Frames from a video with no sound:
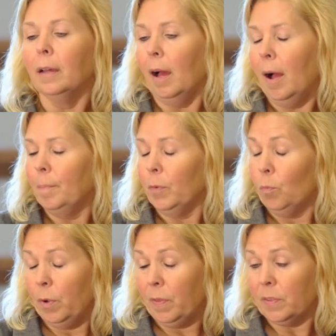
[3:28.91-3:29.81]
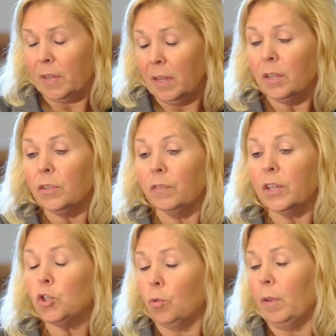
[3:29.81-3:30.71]
to
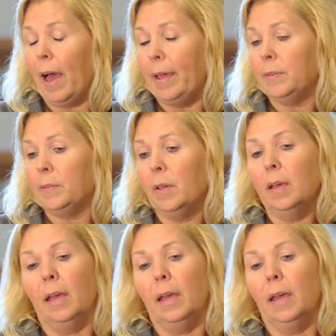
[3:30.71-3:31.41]
individualize.